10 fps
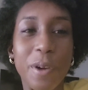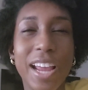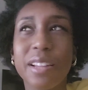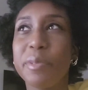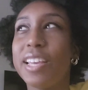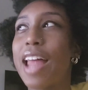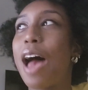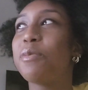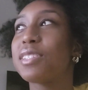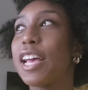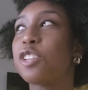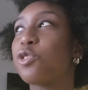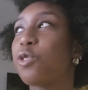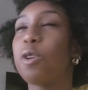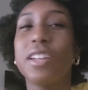randomly, and I was like
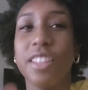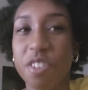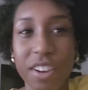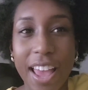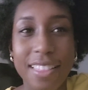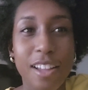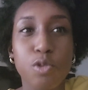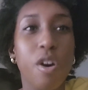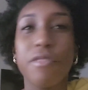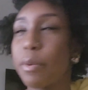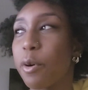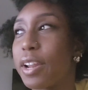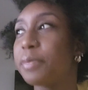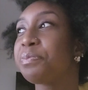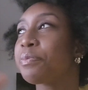scrolling the internet at like 12 in the
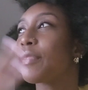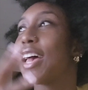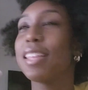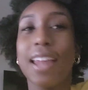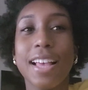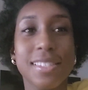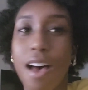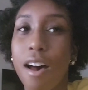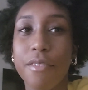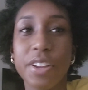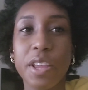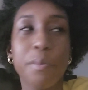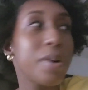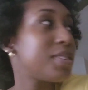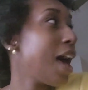morning, and then I saw a video
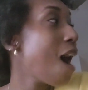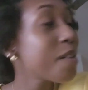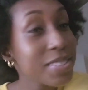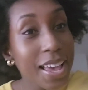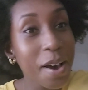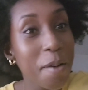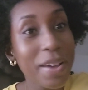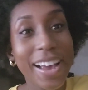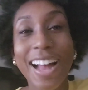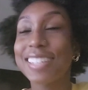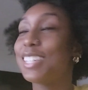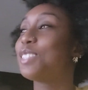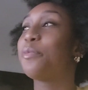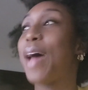posted. I was like, oh my gosh, she's